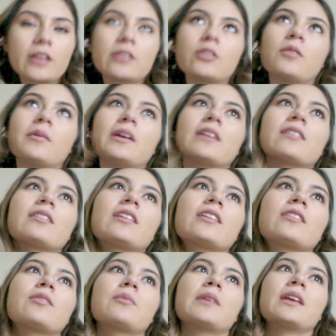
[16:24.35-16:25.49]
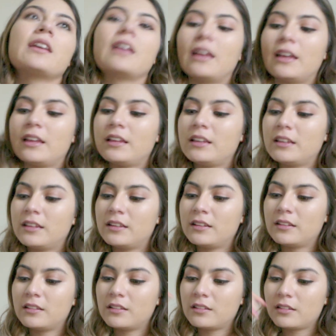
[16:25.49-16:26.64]
I took my assessment
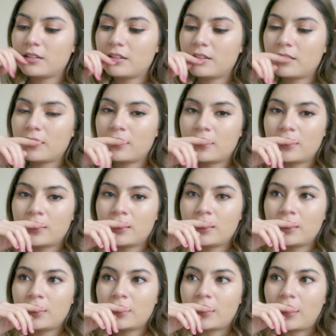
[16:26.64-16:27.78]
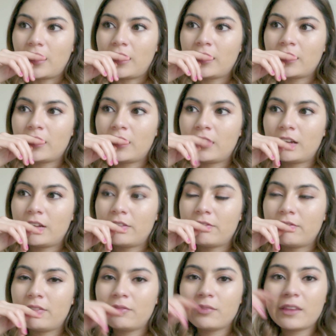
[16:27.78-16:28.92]
and I got
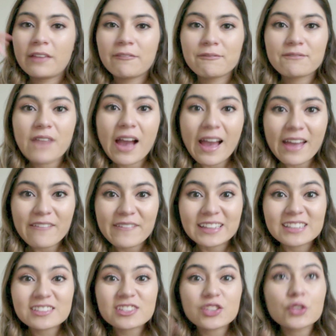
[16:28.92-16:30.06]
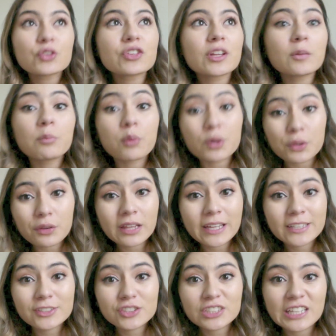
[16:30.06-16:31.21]
a 55 and it still said
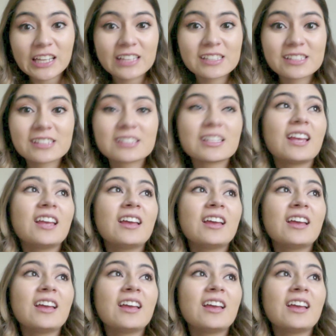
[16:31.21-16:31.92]
borderline chance.